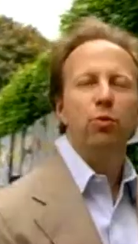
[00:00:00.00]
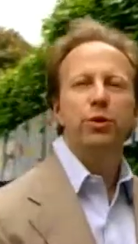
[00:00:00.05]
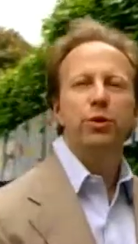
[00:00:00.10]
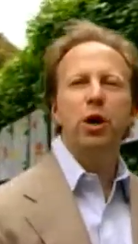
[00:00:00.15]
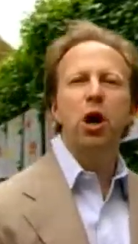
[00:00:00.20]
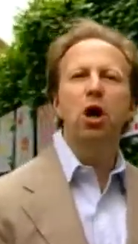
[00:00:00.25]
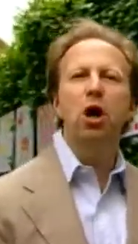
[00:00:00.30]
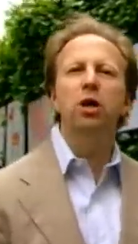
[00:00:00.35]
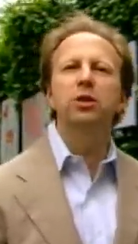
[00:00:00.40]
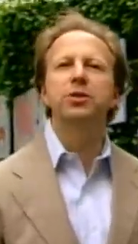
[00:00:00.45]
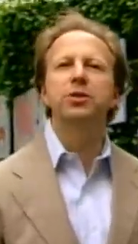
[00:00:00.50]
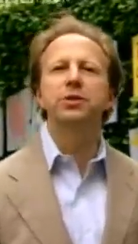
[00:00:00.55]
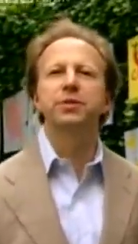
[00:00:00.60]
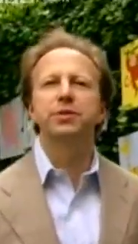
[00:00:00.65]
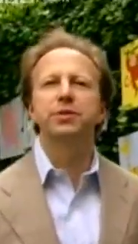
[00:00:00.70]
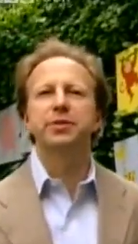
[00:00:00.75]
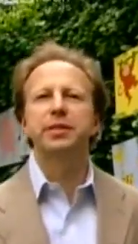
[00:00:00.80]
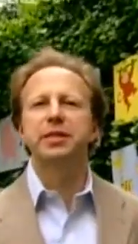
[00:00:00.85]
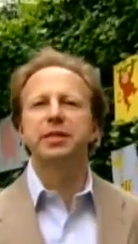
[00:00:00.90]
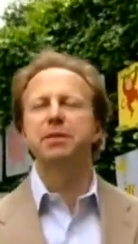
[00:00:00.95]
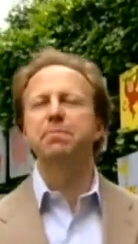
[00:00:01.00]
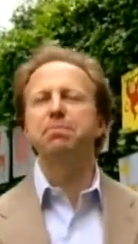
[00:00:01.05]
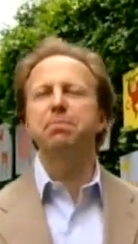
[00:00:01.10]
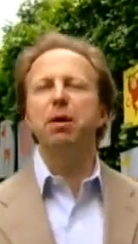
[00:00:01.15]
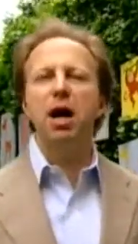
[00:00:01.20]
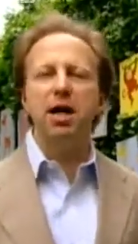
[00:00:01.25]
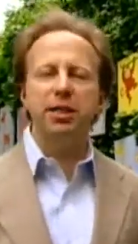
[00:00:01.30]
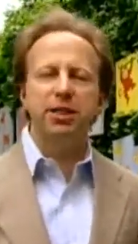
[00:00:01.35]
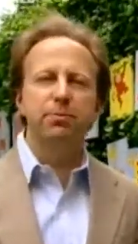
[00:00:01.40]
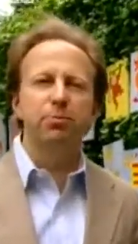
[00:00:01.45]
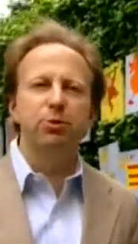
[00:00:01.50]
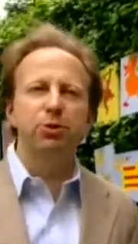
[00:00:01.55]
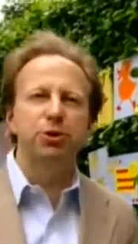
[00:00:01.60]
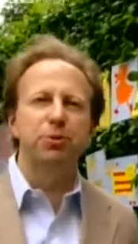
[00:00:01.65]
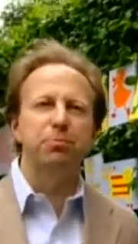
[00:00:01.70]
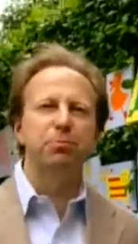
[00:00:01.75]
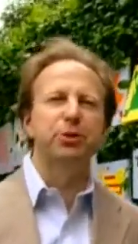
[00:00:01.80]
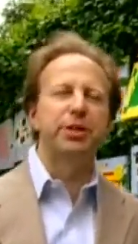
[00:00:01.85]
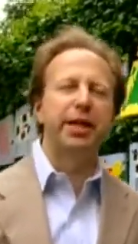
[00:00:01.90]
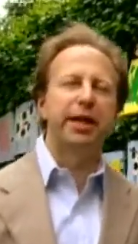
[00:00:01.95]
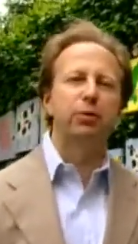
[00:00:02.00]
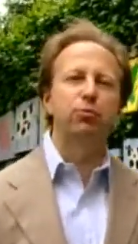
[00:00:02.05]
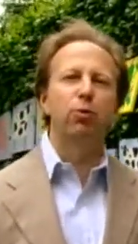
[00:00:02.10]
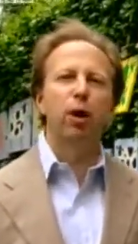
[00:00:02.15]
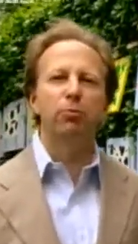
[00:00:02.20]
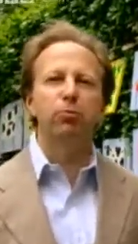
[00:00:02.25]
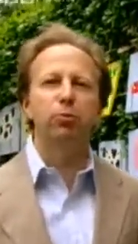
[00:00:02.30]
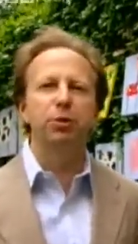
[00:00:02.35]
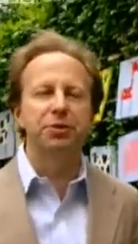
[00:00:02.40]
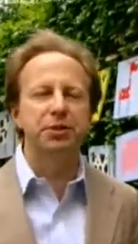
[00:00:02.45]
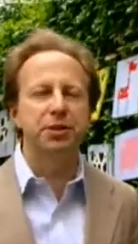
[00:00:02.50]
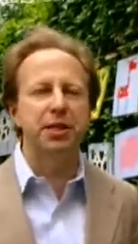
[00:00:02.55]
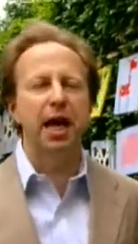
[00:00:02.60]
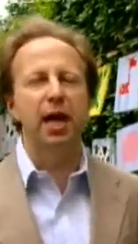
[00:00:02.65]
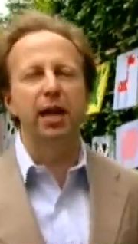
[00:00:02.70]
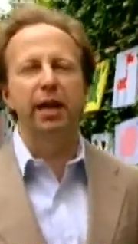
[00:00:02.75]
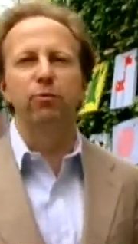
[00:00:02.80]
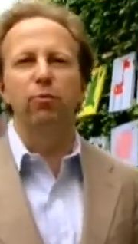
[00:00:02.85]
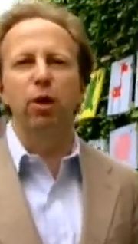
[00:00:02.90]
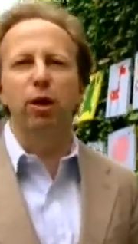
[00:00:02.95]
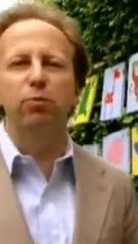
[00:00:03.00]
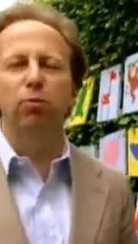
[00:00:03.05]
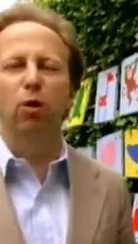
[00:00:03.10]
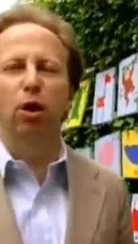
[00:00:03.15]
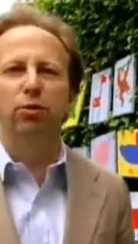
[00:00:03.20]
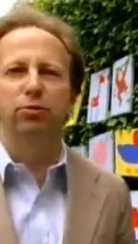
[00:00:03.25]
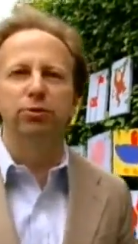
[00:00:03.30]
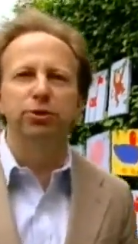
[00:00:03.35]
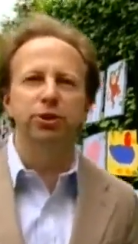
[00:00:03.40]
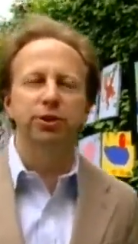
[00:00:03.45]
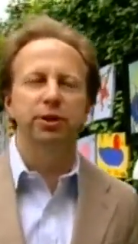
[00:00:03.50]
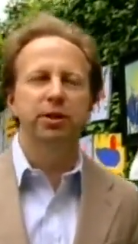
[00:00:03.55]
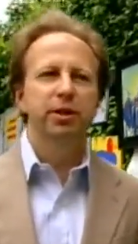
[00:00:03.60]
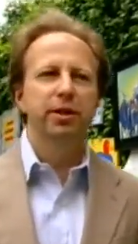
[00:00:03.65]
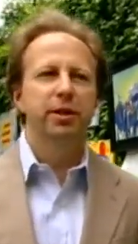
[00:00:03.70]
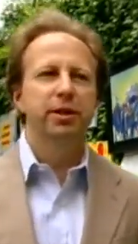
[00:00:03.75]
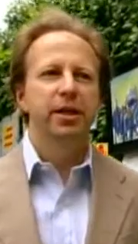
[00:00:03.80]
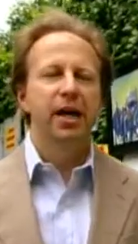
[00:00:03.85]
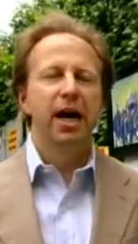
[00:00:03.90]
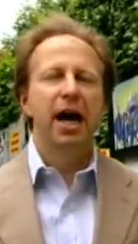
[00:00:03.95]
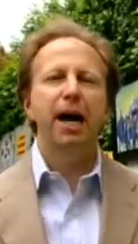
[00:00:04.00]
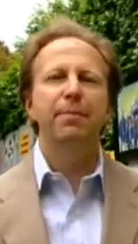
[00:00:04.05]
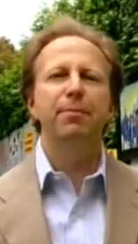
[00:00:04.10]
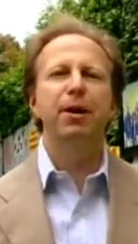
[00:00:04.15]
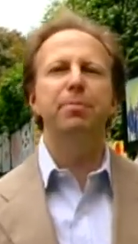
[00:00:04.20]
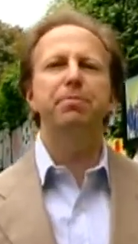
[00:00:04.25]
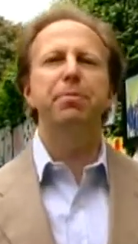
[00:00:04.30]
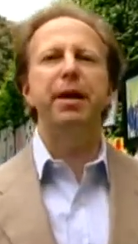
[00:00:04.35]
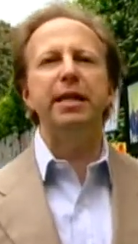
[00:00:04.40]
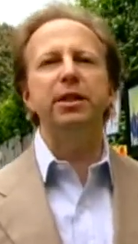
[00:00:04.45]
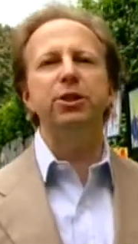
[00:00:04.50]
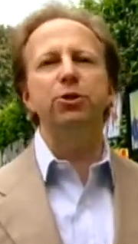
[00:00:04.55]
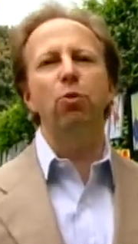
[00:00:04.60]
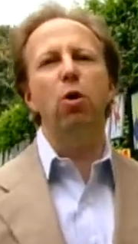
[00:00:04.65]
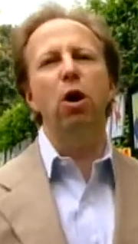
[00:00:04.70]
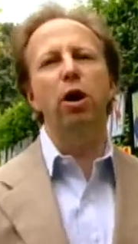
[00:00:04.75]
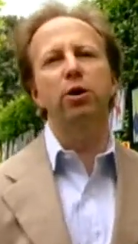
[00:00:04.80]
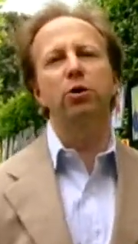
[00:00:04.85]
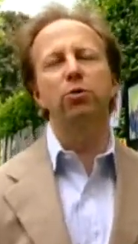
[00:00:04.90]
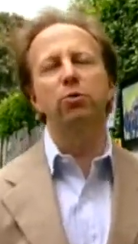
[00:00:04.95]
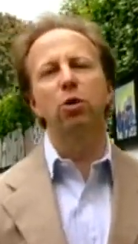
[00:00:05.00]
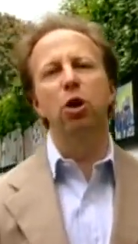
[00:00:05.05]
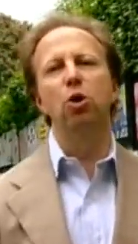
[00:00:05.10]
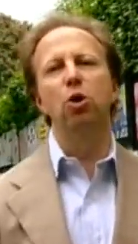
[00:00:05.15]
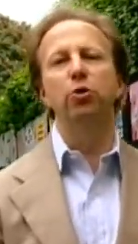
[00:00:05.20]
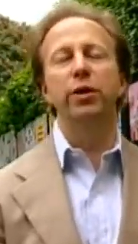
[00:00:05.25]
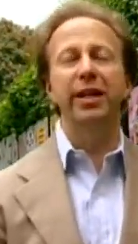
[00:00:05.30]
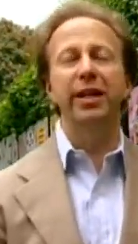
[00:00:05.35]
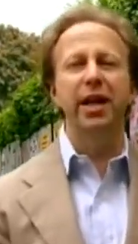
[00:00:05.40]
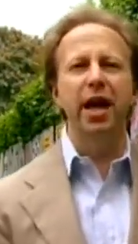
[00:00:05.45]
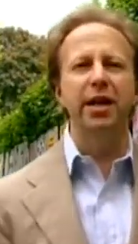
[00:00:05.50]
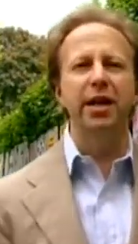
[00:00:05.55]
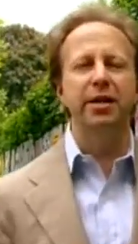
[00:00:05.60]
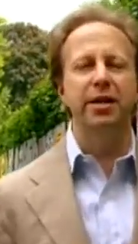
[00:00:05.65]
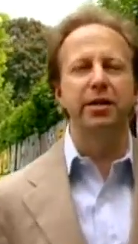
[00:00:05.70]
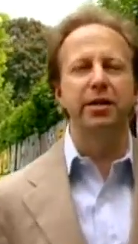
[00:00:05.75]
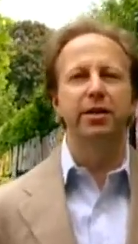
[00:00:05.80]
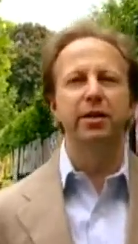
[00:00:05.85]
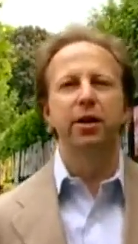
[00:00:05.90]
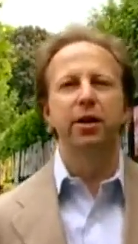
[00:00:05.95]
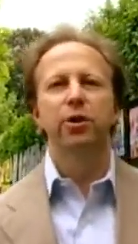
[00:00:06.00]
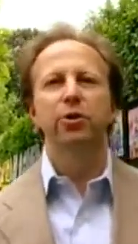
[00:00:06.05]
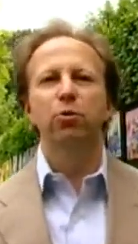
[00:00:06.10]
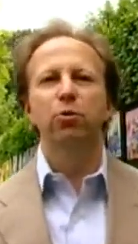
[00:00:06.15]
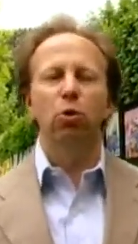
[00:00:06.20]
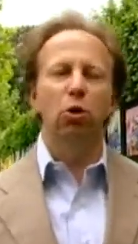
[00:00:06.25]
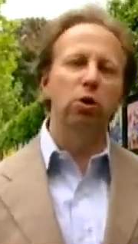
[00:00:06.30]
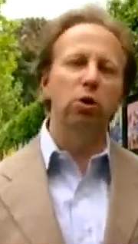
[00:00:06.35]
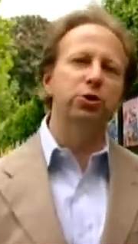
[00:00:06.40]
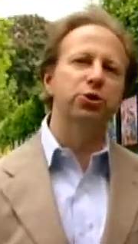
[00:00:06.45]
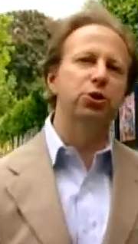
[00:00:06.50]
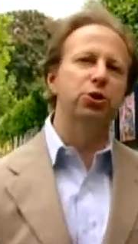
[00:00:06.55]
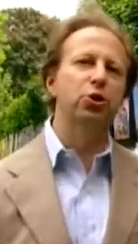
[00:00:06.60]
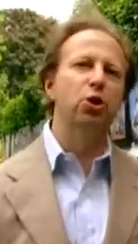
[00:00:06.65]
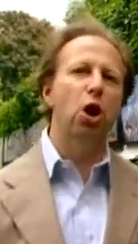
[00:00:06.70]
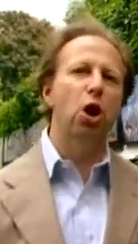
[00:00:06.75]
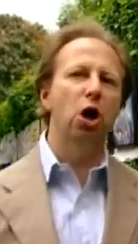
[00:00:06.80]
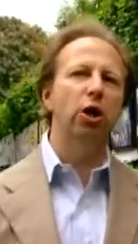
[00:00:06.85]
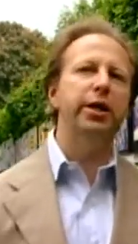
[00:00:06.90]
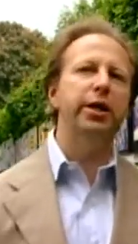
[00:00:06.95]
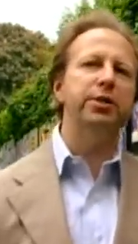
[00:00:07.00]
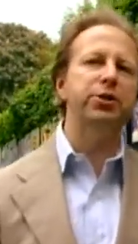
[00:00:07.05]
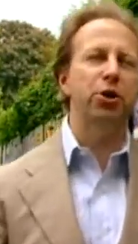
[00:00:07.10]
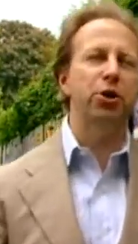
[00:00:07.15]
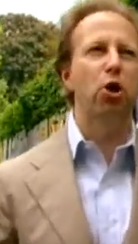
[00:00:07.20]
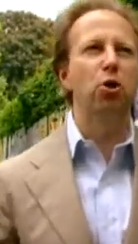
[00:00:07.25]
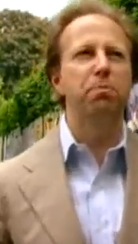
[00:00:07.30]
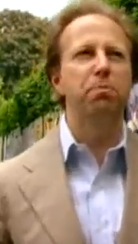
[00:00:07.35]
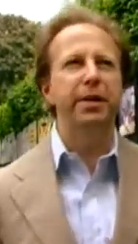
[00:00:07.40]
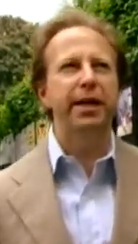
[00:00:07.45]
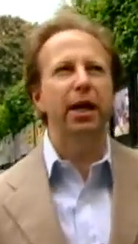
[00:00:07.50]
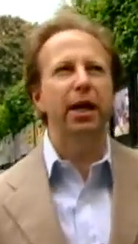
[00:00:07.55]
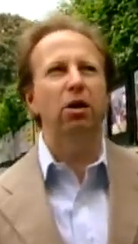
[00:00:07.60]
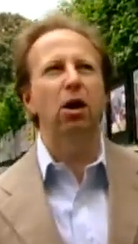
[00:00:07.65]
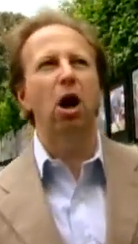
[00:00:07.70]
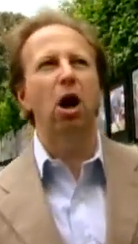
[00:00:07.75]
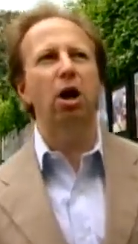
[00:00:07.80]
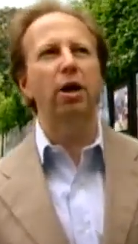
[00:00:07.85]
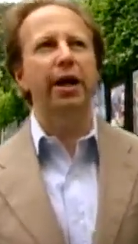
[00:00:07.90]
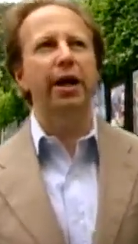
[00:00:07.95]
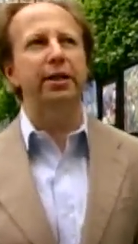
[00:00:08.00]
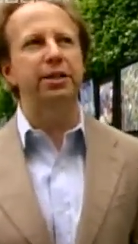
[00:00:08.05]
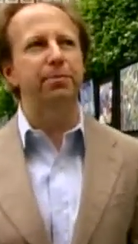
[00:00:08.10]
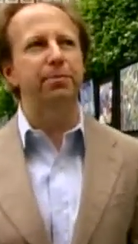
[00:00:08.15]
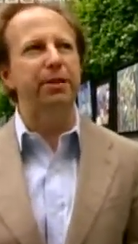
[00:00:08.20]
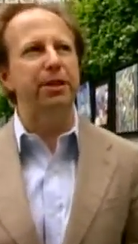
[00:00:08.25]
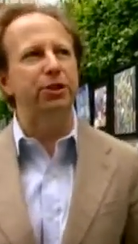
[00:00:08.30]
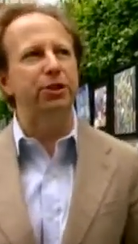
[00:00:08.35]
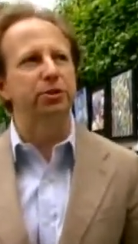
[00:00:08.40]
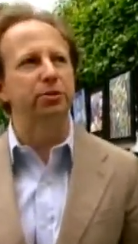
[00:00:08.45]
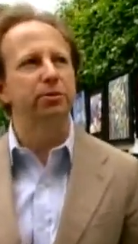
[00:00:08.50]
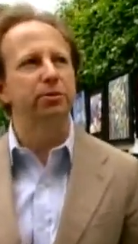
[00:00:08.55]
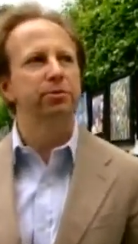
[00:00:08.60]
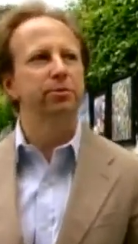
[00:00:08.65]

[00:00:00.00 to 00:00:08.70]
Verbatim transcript: With art, it's impossible to predict what will sell and what won't. I'm on Bayswater Road in London, the world's longest open-air art exhibition.